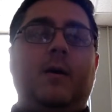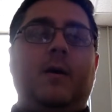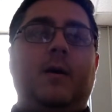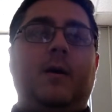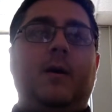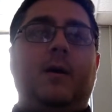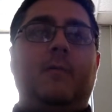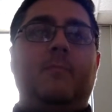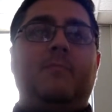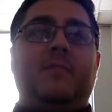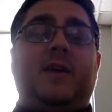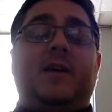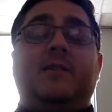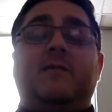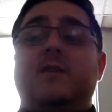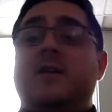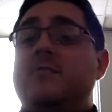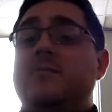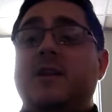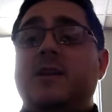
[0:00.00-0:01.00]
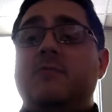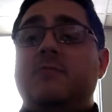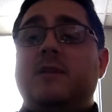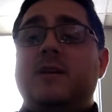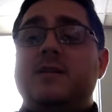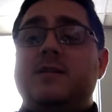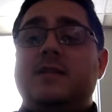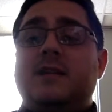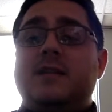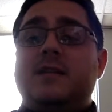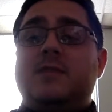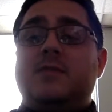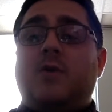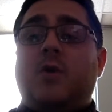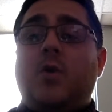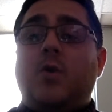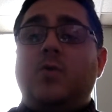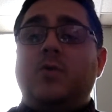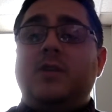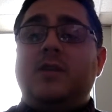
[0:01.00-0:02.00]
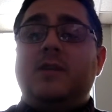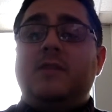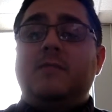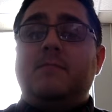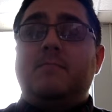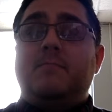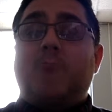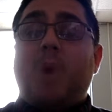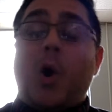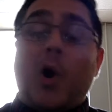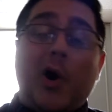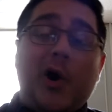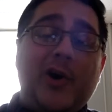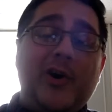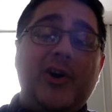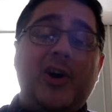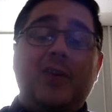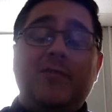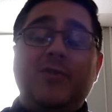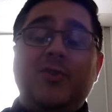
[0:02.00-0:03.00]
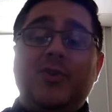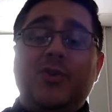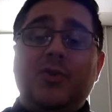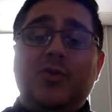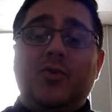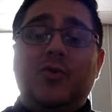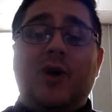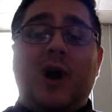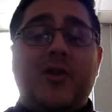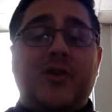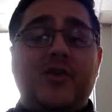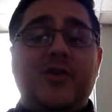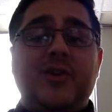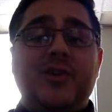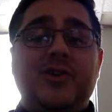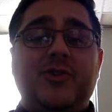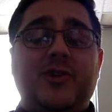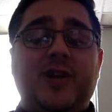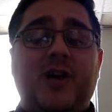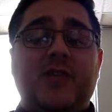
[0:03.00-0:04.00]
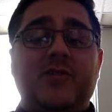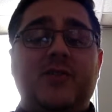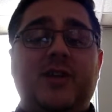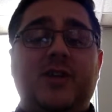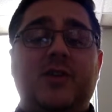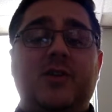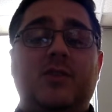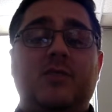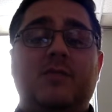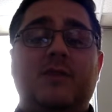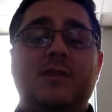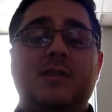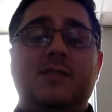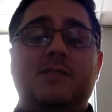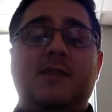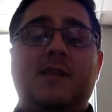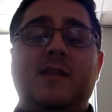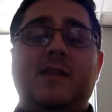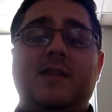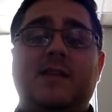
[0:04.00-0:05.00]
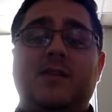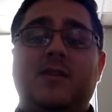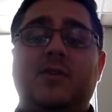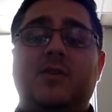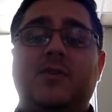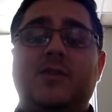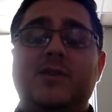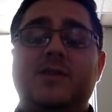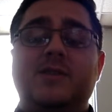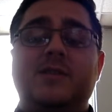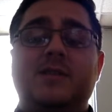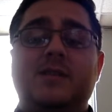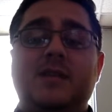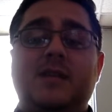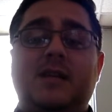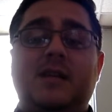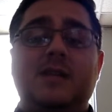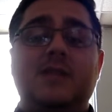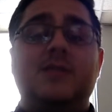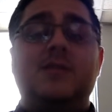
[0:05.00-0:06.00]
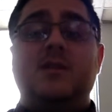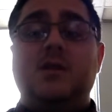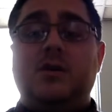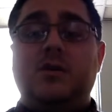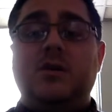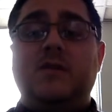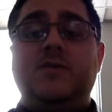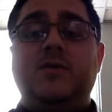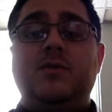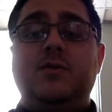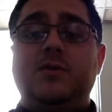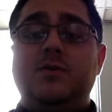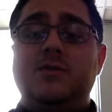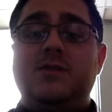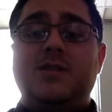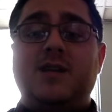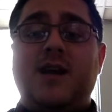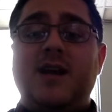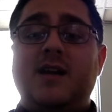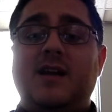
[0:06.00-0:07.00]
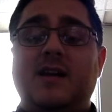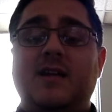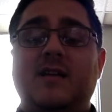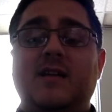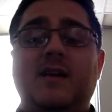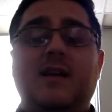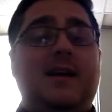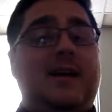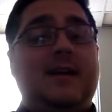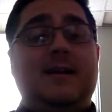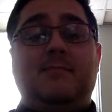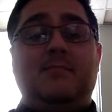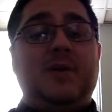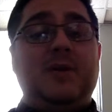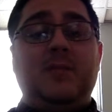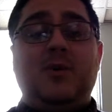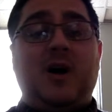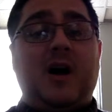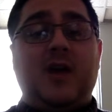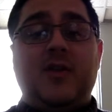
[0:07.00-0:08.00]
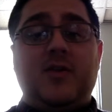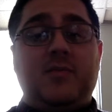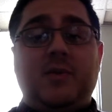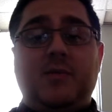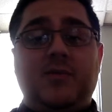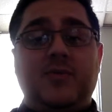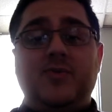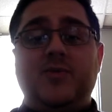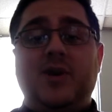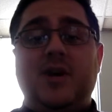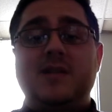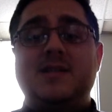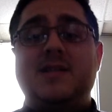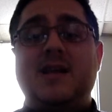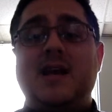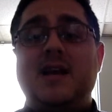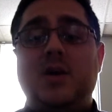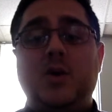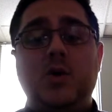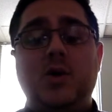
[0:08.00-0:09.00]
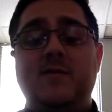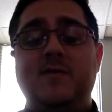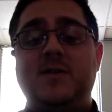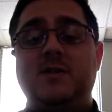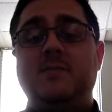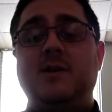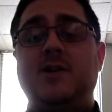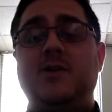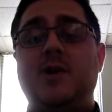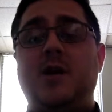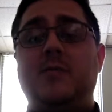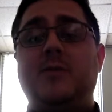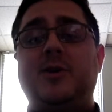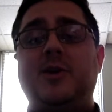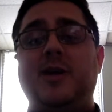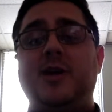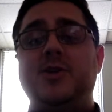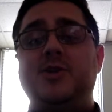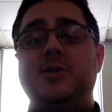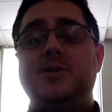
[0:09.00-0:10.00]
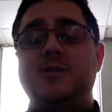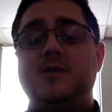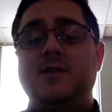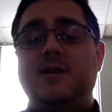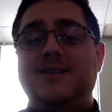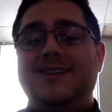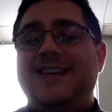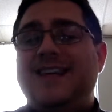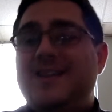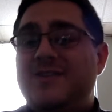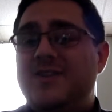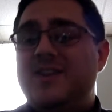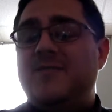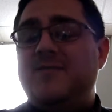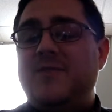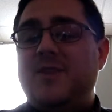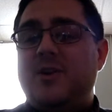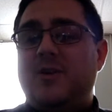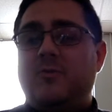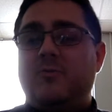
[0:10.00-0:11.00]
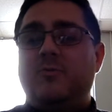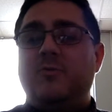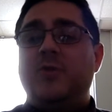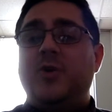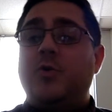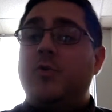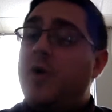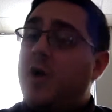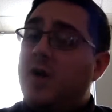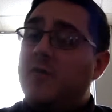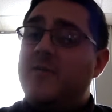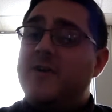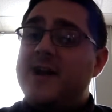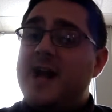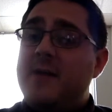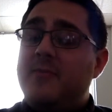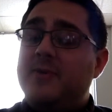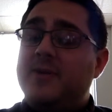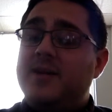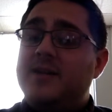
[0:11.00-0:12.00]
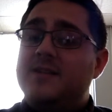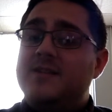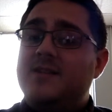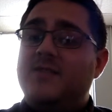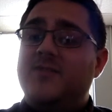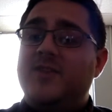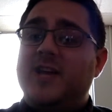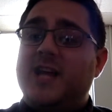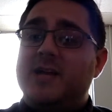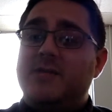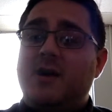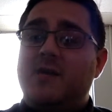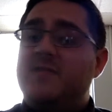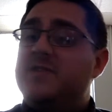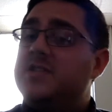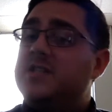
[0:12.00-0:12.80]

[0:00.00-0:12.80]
And in many ways, that's the only part of you other than your cover letter or resume that they're going to see. And so if you do sign it and other people do not sign it who have submitted their applications, even if they're really qualified applicants, if they come off